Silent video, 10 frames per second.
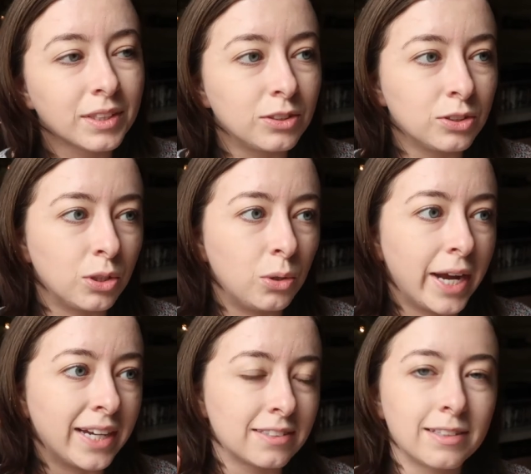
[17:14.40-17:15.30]
So
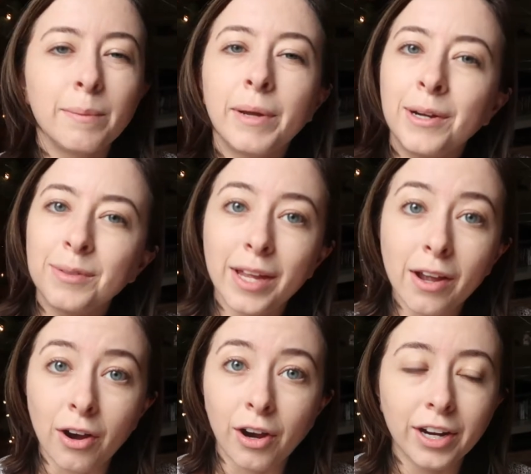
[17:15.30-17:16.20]
ask them how they
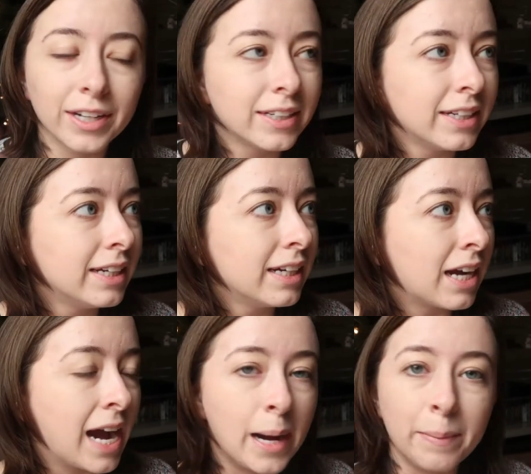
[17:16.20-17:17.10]
are,
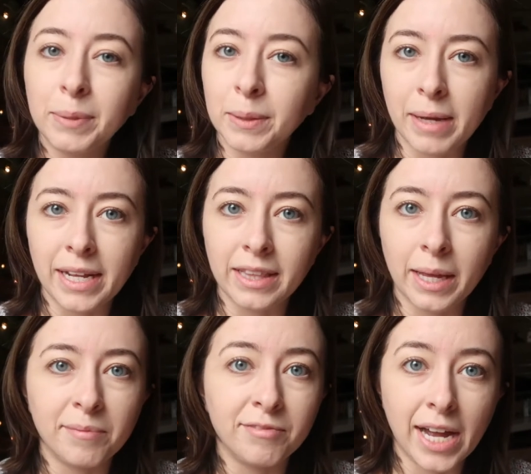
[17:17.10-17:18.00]
compliment
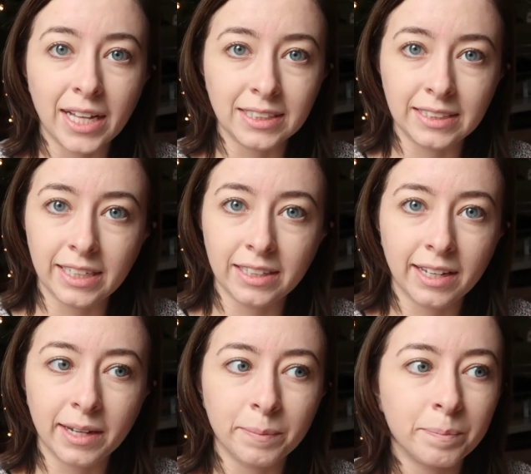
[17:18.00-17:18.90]
them, validate
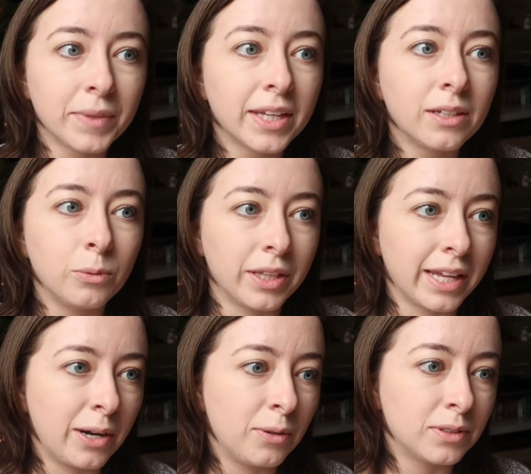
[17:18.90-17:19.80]
them
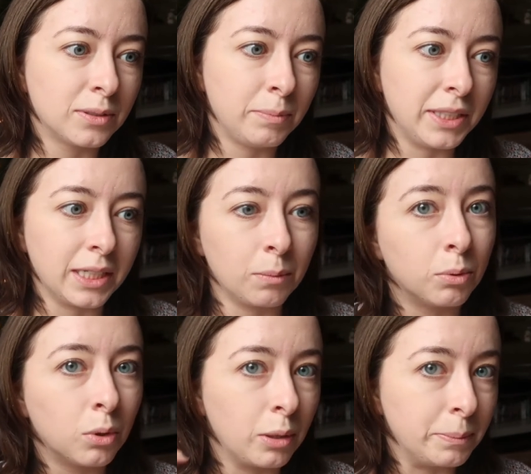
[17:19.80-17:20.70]
without being
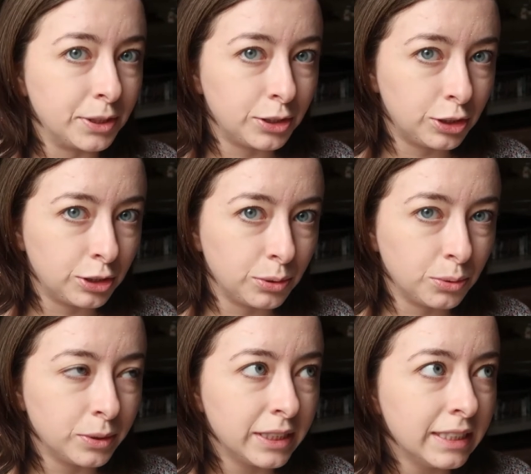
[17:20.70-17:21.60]
prompted
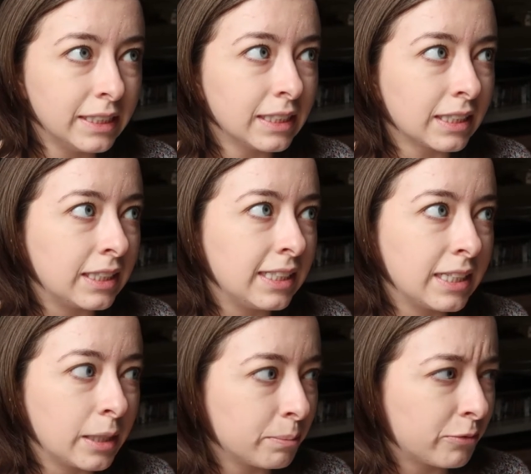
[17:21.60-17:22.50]
to. Clean
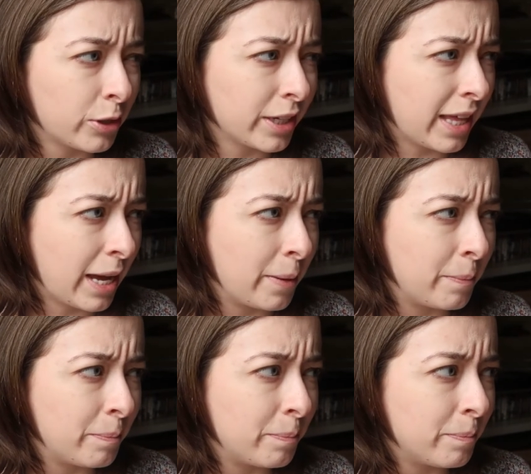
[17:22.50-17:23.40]
up for
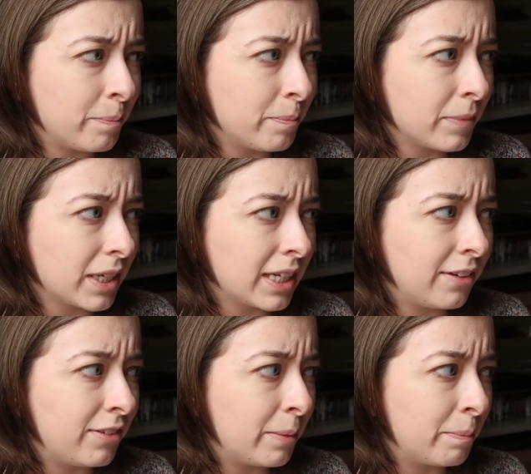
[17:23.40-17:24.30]
them,
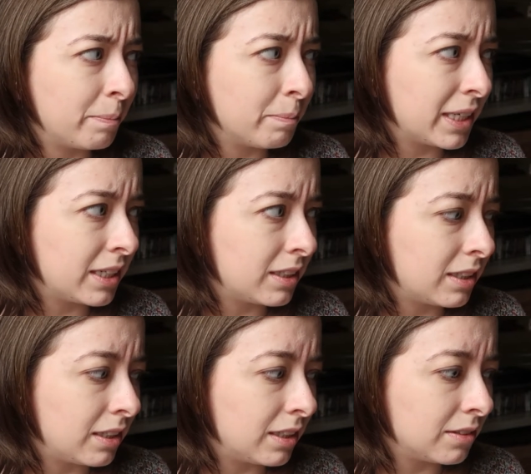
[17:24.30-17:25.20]
give them
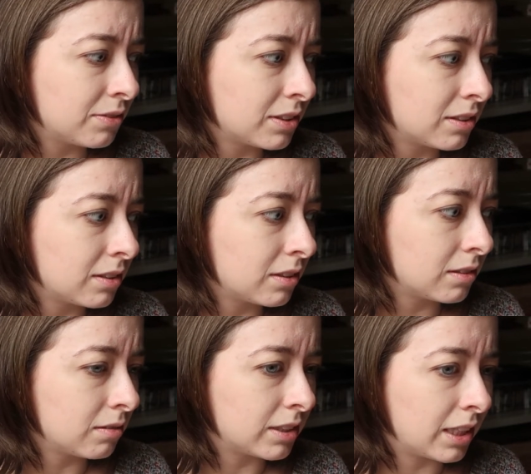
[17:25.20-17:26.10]
gifts,
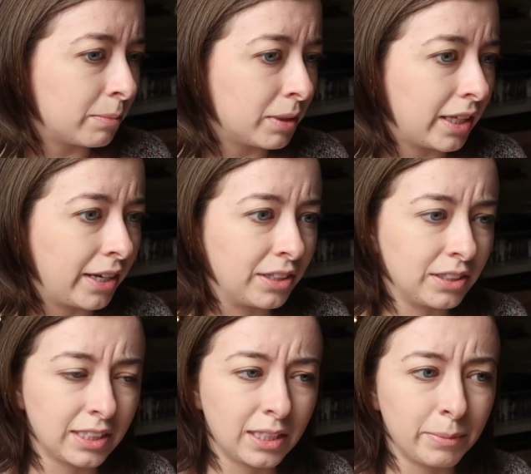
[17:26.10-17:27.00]
send them a
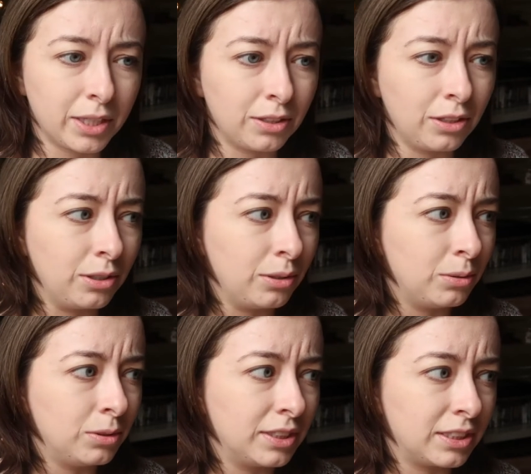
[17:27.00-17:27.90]
letter, send them a
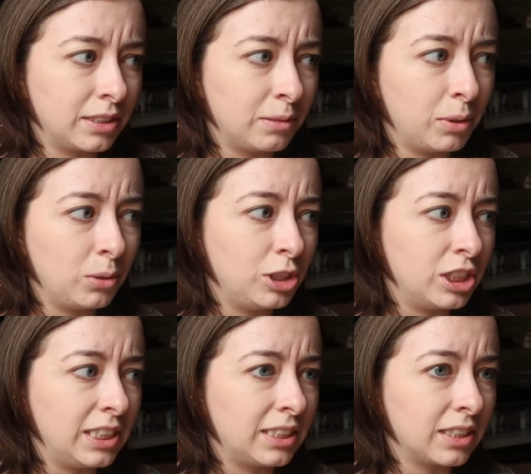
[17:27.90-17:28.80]
hello, just an
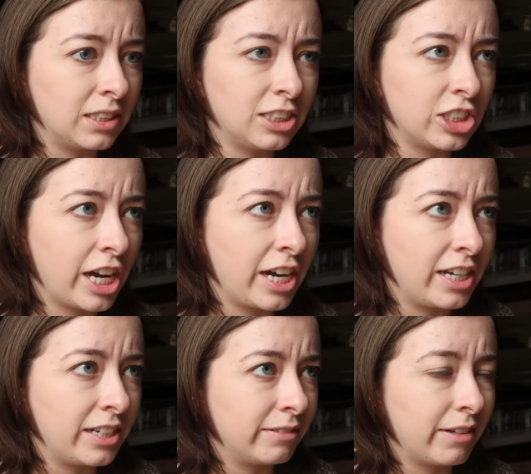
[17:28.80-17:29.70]
emoji,
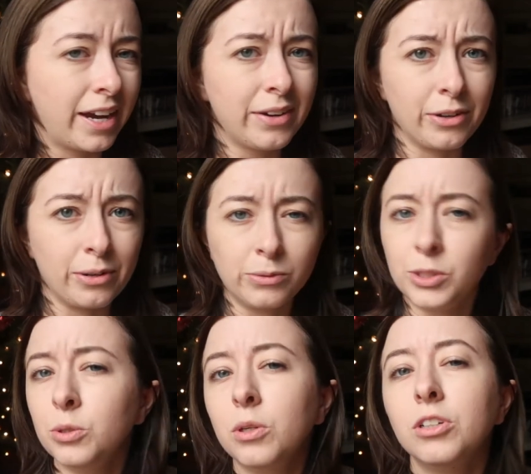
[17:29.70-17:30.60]
sunshine, I don't know,
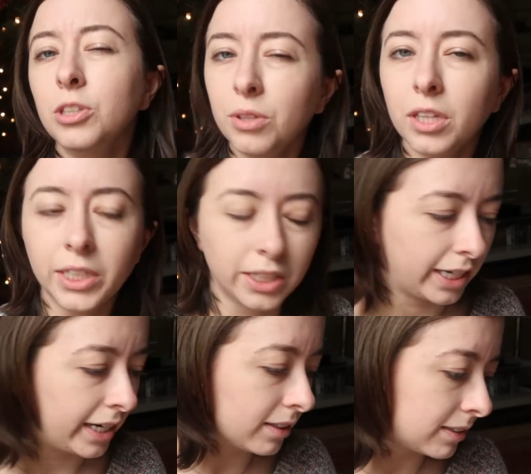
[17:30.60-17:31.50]
do the little
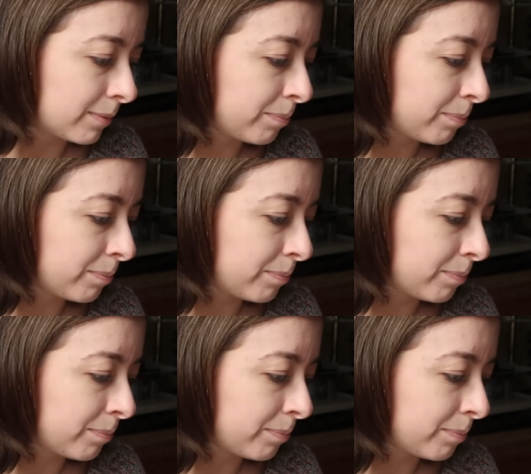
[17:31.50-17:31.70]
things.